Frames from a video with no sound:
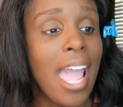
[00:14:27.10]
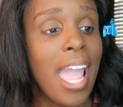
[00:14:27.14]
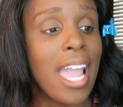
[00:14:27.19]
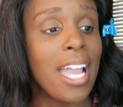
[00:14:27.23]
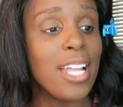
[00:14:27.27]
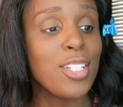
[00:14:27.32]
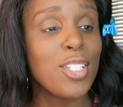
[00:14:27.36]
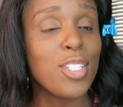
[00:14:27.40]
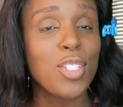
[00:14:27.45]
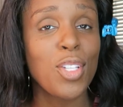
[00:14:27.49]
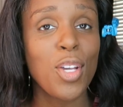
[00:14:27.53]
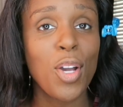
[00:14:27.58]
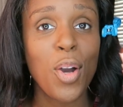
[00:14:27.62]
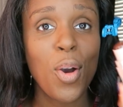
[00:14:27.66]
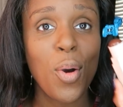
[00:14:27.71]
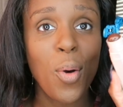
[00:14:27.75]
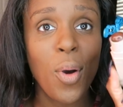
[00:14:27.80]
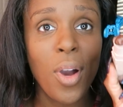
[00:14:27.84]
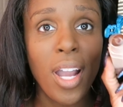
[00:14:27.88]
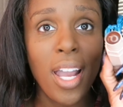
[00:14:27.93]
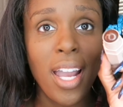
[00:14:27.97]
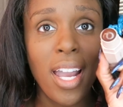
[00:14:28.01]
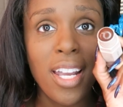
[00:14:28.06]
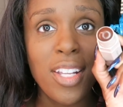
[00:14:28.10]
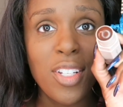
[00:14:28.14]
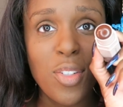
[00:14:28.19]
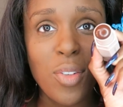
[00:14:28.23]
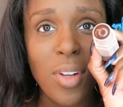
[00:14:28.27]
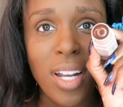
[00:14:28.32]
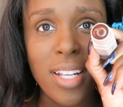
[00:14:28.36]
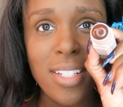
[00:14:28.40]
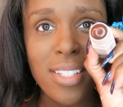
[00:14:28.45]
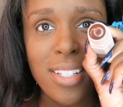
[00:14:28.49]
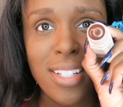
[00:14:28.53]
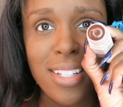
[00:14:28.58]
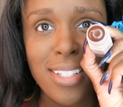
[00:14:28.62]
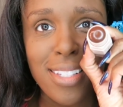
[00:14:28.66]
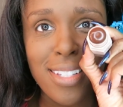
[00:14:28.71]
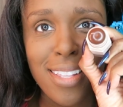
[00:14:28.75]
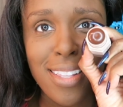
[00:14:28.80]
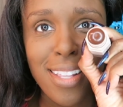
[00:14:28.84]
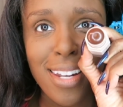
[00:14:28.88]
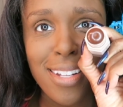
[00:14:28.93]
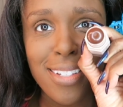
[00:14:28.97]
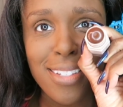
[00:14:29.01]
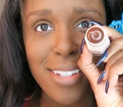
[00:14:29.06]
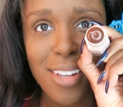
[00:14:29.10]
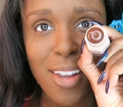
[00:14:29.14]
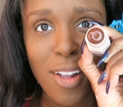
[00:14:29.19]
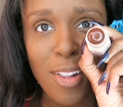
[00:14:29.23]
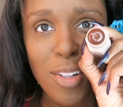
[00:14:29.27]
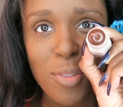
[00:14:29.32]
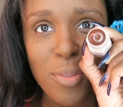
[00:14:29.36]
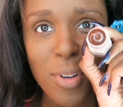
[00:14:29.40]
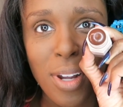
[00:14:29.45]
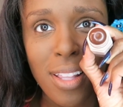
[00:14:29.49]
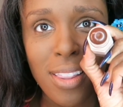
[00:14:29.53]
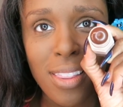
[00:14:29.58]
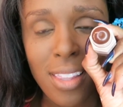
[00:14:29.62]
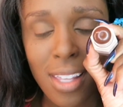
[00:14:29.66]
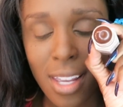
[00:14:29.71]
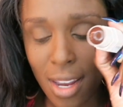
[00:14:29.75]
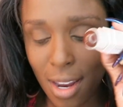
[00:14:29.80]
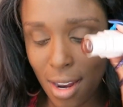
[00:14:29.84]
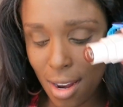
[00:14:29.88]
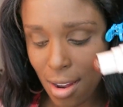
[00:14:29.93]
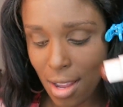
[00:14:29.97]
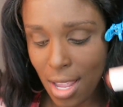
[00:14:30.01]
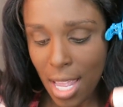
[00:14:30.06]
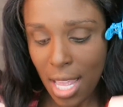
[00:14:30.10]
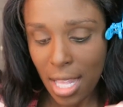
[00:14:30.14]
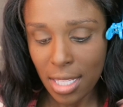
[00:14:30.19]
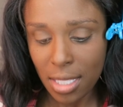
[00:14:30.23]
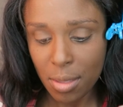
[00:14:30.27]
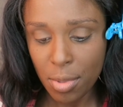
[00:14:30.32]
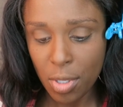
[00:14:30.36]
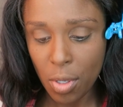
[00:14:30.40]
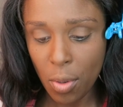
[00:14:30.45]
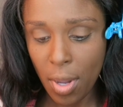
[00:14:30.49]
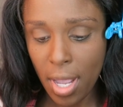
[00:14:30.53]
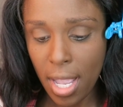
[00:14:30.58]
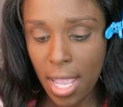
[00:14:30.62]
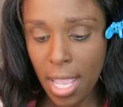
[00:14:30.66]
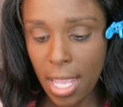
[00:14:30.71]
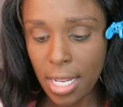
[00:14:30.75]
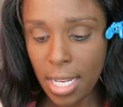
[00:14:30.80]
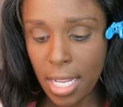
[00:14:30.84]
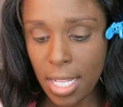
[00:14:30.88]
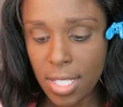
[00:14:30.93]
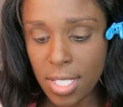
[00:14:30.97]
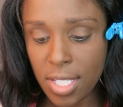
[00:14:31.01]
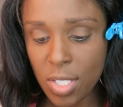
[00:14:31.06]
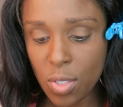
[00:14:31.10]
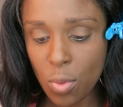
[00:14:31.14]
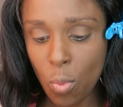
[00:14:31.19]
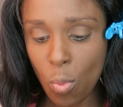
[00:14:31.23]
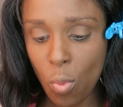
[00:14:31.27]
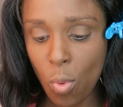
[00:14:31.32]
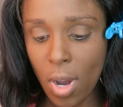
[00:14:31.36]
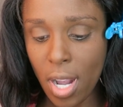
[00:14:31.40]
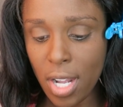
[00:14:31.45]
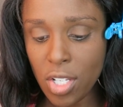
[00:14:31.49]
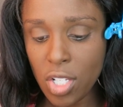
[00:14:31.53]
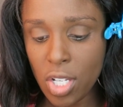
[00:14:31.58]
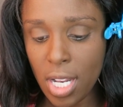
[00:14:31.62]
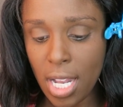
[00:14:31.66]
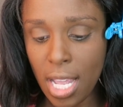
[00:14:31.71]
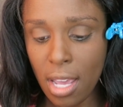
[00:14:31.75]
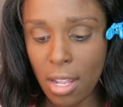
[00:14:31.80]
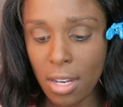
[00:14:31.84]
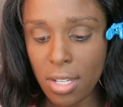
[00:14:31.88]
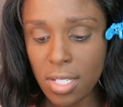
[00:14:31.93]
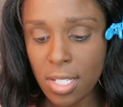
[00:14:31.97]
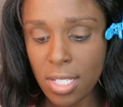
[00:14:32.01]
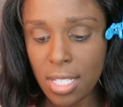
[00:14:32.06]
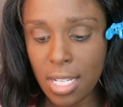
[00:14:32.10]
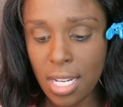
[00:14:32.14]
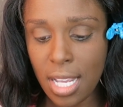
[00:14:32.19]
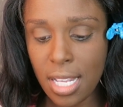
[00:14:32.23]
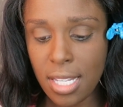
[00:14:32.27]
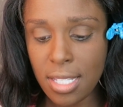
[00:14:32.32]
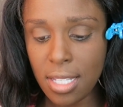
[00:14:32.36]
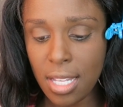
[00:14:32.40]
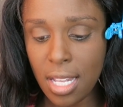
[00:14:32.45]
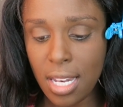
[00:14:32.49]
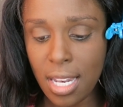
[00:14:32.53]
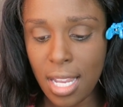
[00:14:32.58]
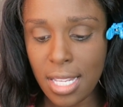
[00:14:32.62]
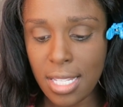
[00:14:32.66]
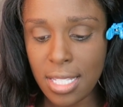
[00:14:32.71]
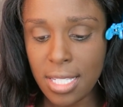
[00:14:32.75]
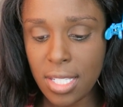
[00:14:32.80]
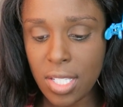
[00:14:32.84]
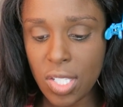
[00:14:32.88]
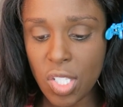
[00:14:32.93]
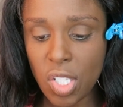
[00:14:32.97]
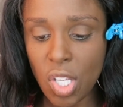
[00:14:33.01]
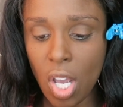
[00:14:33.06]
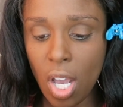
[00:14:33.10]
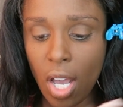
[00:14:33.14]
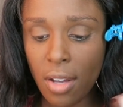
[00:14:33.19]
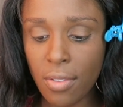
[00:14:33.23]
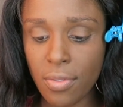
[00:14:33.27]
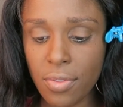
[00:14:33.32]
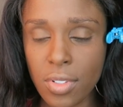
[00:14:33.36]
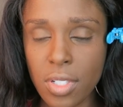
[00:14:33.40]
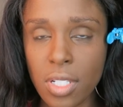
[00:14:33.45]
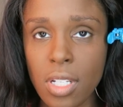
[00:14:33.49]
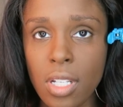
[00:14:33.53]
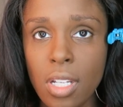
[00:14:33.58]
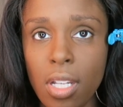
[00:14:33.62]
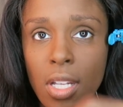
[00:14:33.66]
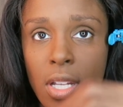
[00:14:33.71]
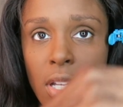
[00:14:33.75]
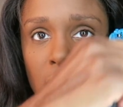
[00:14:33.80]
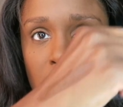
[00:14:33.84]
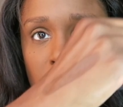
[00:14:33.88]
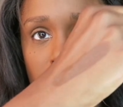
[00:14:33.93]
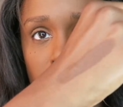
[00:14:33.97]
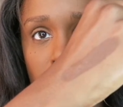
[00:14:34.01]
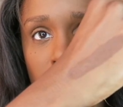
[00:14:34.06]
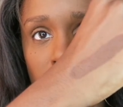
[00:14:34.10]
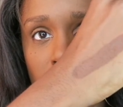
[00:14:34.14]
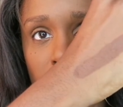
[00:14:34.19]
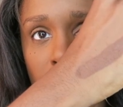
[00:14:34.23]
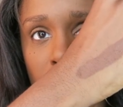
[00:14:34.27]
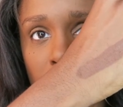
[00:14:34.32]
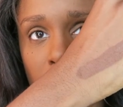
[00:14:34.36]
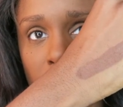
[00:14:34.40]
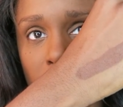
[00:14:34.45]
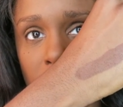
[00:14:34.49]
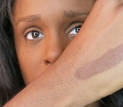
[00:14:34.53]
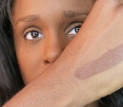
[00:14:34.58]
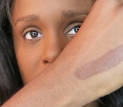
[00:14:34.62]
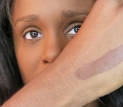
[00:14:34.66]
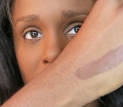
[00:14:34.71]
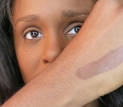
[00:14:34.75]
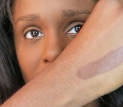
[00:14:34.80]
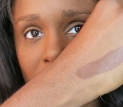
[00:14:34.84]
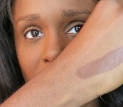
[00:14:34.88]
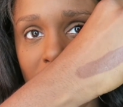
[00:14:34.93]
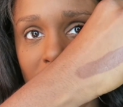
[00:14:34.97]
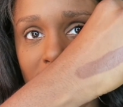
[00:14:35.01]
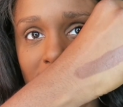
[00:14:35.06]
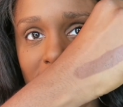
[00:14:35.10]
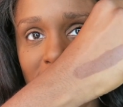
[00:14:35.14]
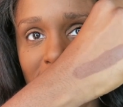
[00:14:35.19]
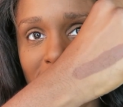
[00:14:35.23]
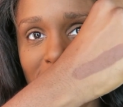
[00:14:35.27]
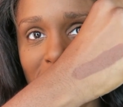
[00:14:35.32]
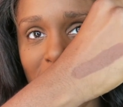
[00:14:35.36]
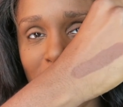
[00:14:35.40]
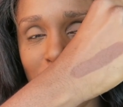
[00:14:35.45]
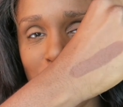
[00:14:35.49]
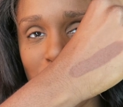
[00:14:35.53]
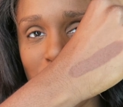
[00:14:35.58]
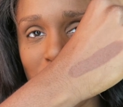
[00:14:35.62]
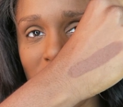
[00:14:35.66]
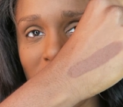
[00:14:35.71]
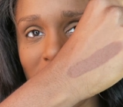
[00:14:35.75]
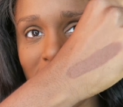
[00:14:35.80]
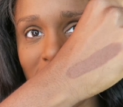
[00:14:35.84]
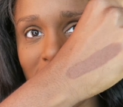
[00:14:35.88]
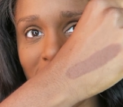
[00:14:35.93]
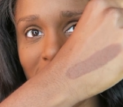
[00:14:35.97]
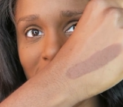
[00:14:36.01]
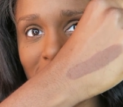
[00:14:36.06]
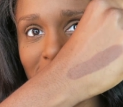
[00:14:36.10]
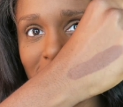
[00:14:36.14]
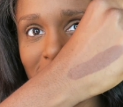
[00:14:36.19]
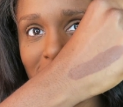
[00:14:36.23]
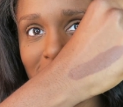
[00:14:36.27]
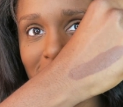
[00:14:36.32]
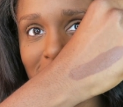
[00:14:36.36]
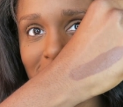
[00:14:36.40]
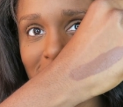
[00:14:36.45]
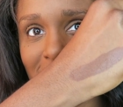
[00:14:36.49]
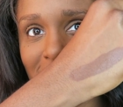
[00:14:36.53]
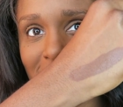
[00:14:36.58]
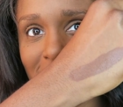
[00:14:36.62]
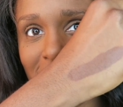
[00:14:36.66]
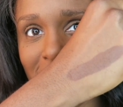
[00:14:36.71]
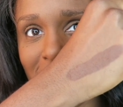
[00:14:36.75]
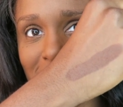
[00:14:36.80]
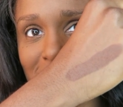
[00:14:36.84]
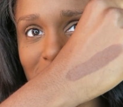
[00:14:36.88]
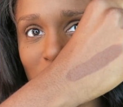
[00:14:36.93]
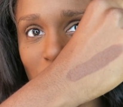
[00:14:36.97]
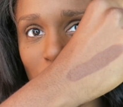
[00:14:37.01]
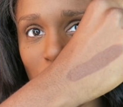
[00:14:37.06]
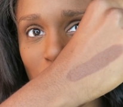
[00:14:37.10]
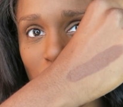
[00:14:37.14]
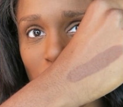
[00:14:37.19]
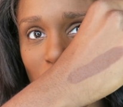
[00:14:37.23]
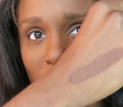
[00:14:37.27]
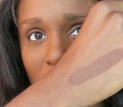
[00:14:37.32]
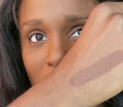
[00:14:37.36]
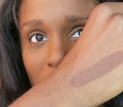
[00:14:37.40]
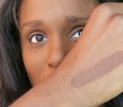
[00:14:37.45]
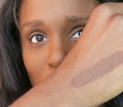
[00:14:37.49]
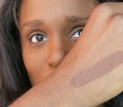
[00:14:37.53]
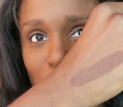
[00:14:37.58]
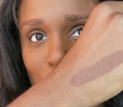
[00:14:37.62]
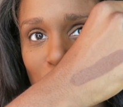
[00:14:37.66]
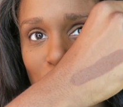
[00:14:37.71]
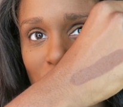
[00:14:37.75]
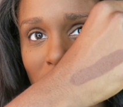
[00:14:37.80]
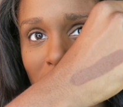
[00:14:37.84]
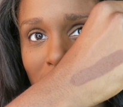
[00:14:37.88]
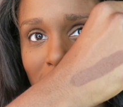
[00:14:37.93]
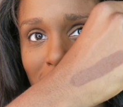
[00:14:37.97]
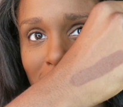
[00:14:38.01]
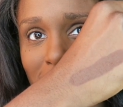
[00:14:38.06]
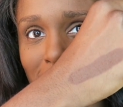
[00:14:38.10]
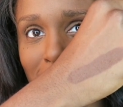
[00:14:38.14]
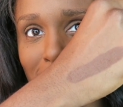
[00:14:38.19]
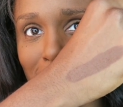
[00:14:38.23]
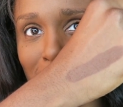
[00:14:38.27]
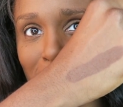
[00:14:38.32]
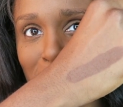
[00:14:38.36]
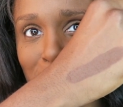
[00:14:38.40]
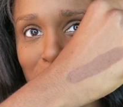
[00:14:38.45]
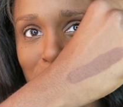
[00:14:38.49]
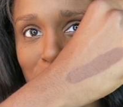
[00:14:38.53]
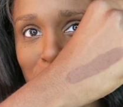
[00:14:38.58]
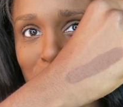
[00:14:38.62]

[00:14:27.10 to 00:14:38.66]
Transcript: And so, as you guys can see, that is the color right there. Let me go ahead and swatch it out. It's just a nice, a nice soft, see that? how pretty that is, that nice little brown shade, honey.